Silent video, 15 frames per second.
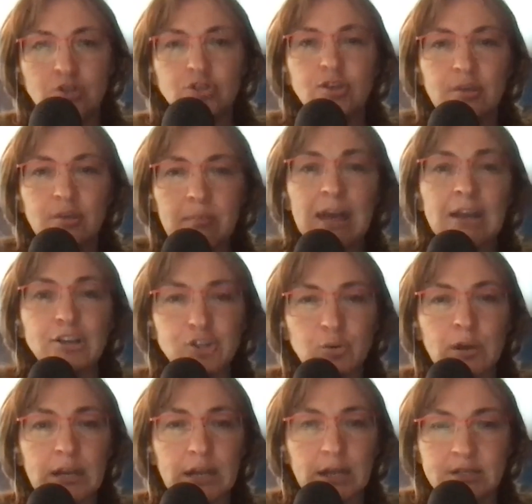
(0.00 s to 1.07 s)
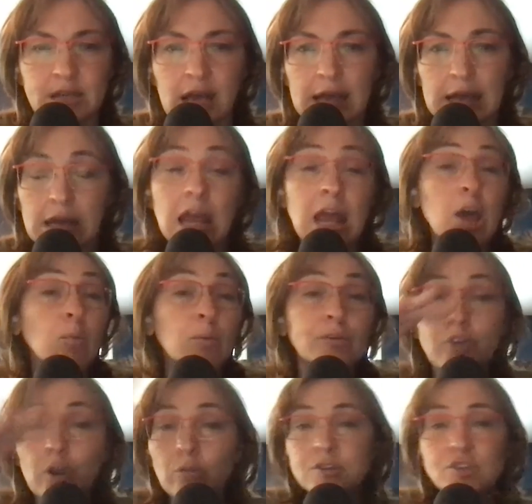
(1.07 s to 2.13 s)
to the Mediterranean diet with
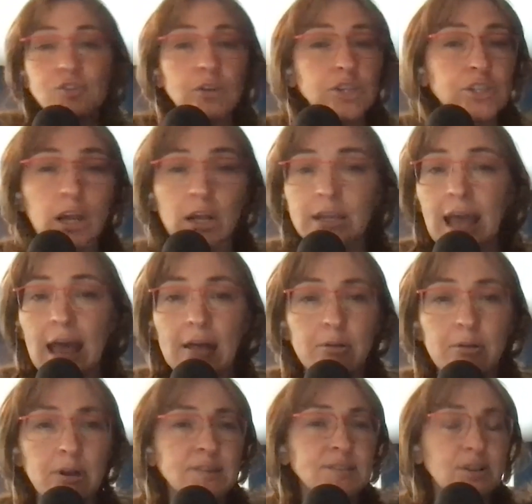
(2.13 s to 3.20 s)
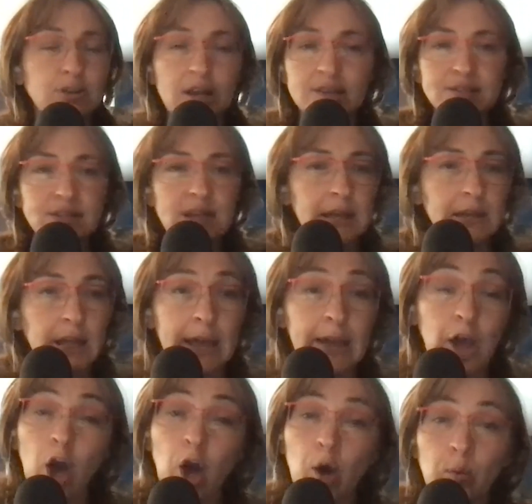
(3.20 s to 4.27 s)
no restriction on calories, they're not saying like,
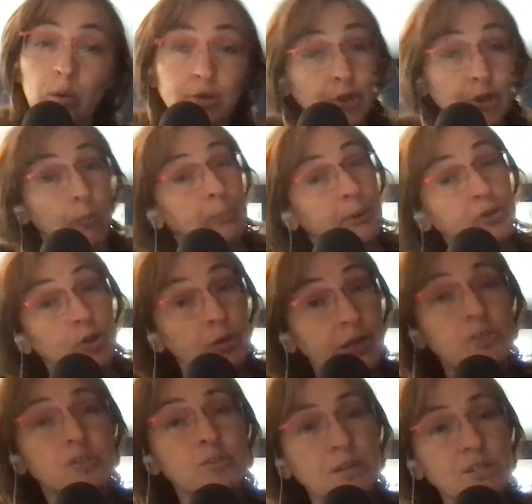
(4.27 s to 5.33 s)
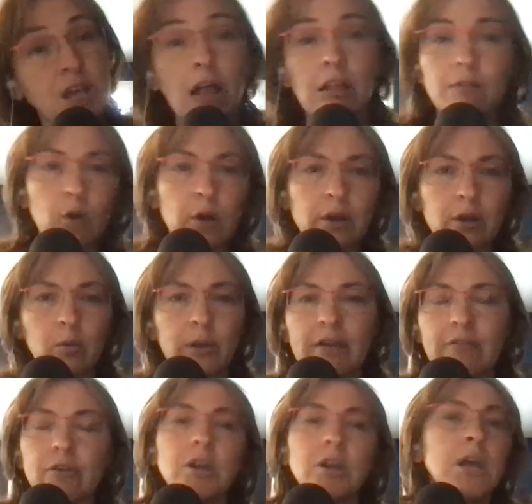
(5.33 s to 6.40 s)
oh, well, don't eat too much olive oil or
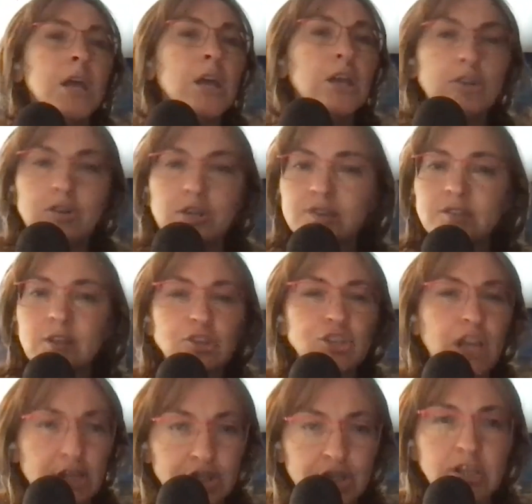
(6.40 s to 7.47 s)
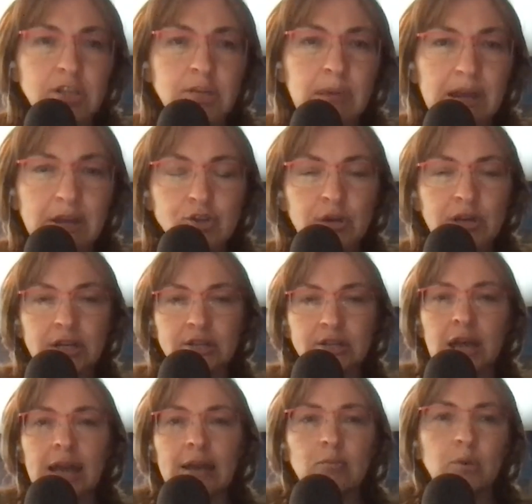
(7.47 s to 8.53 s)
whatever. You're just changing to the Mediterranean
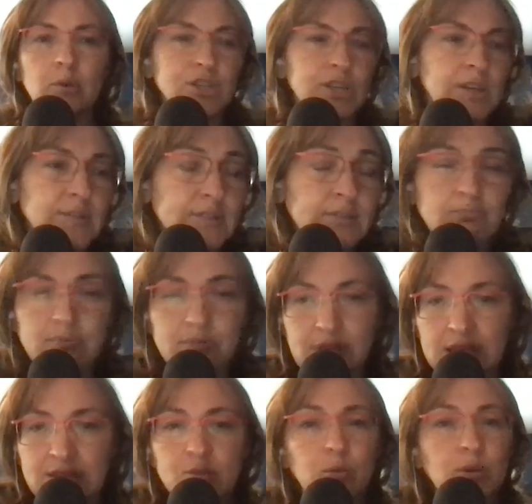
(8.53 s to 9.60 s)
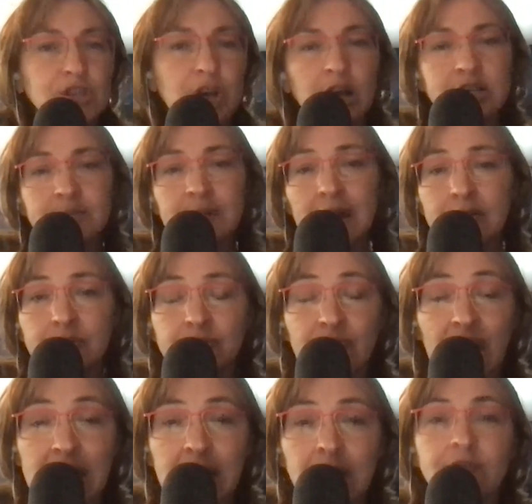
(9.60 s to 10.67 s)
diet, which is things that we talked about:
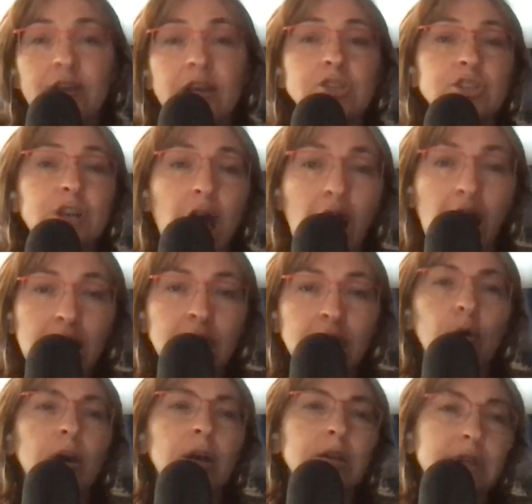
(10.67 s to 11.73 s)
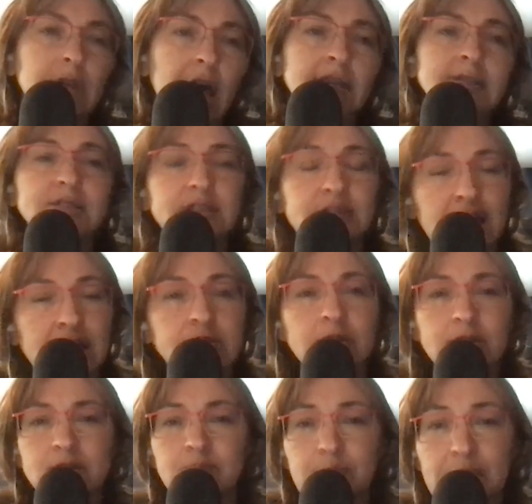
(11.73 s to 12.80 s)
fatty fish, olive oil, nuts,
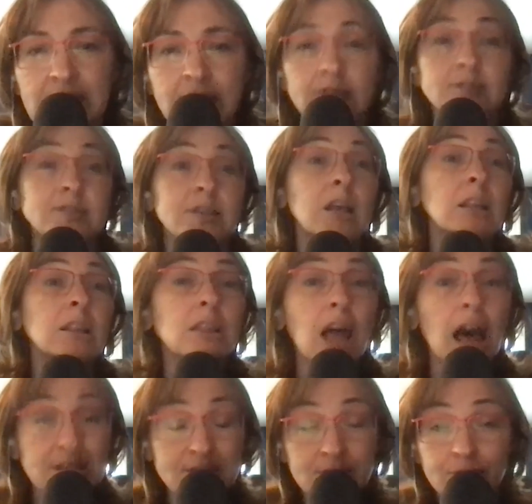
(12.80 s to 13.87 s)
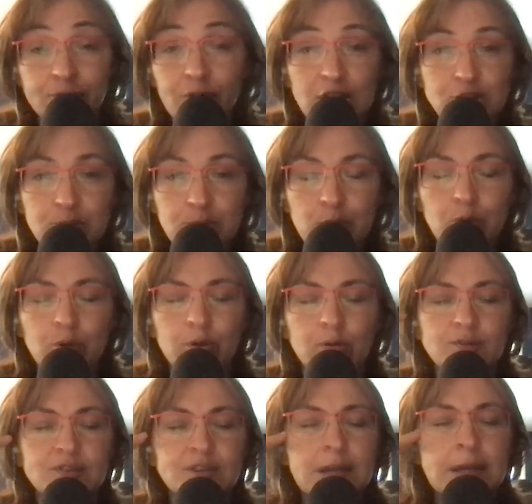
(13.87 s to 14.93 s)
lentils, beans, lots of fresh
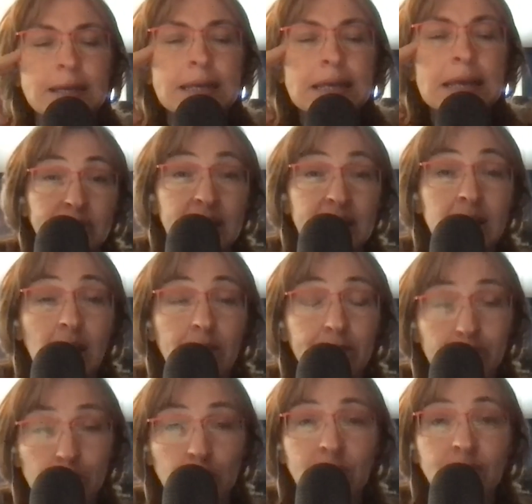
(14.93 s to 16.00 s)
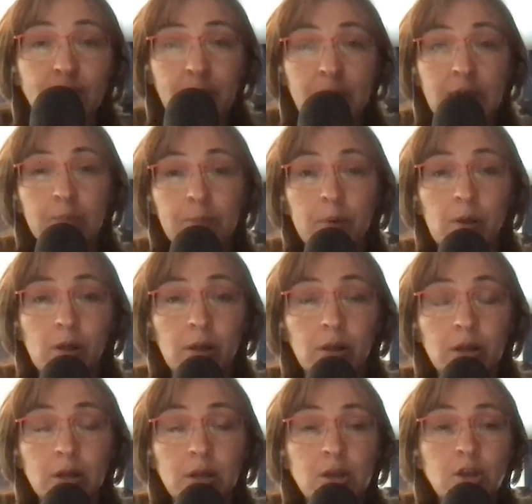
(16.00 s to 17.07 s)
produce. That a third of the people
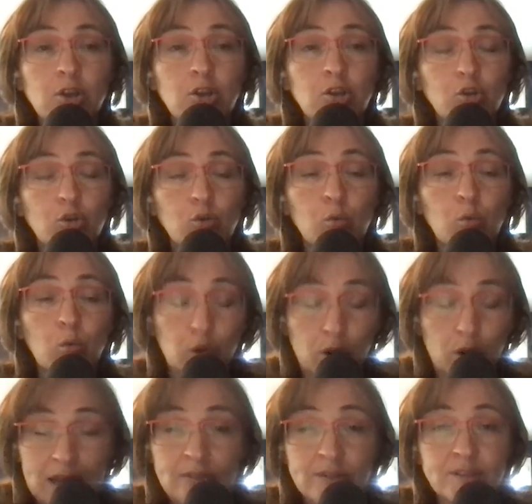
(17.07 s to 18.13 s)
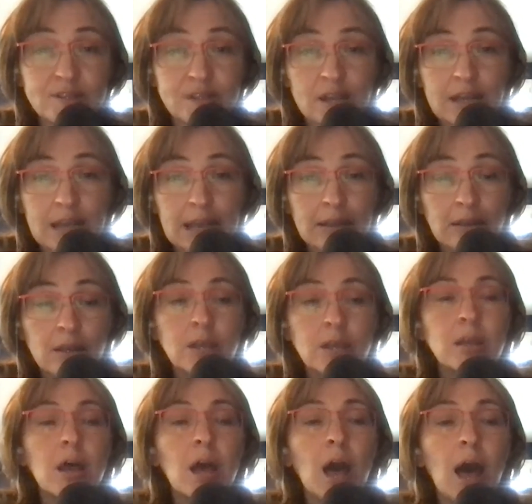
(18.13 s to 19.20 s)
who were in the study
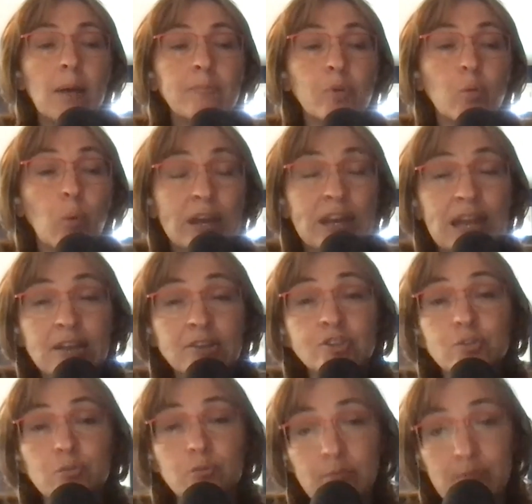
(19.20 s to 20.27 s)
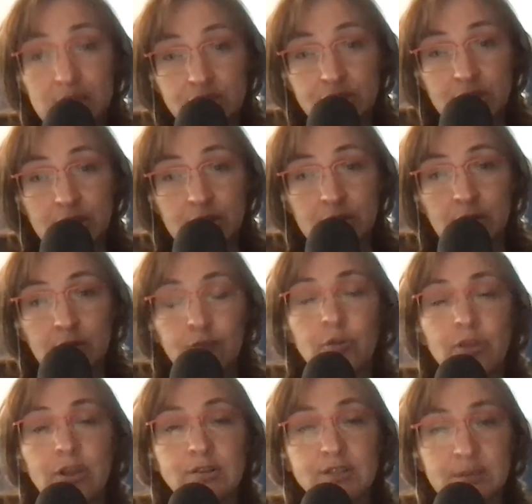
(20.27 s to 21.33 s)
went into remission for
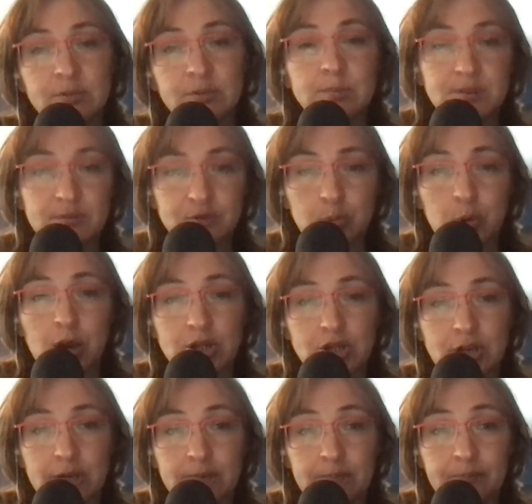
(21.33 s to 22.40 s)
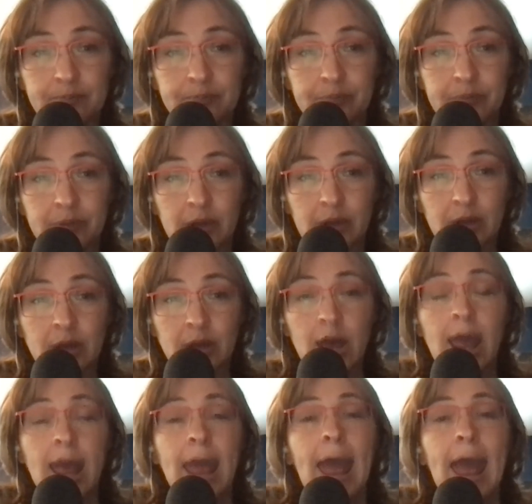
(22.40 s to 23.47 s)
their symptoms of depression.
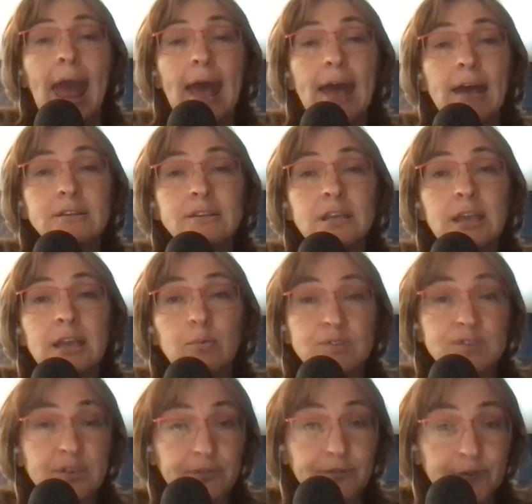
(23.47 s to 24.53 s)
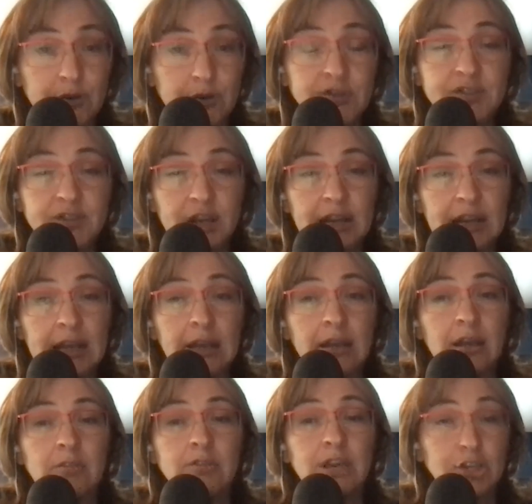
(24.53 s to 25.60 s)
And it was the first study
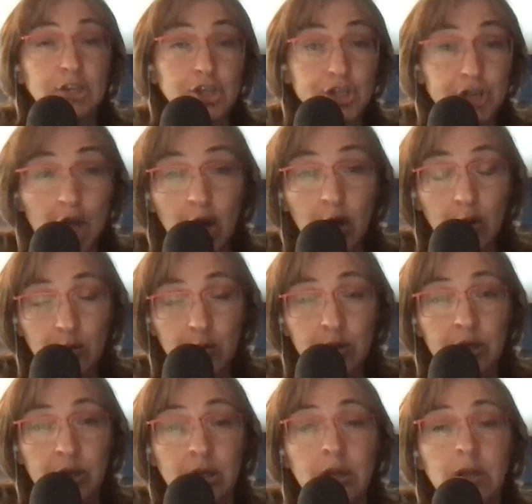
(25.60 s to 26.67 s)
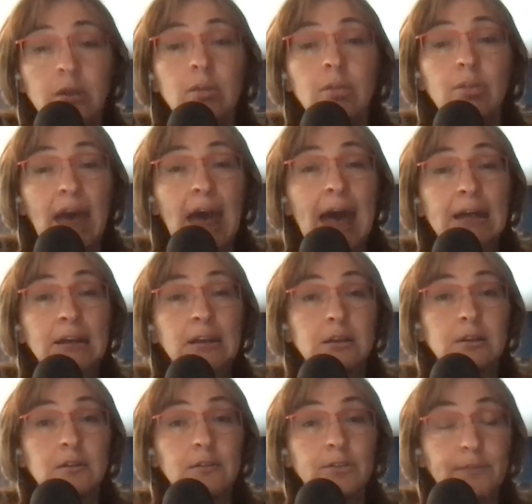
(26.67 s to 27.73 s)
that showed that
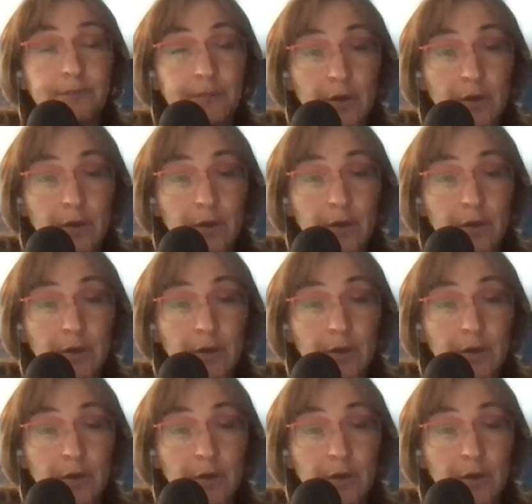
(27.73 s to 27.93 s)
the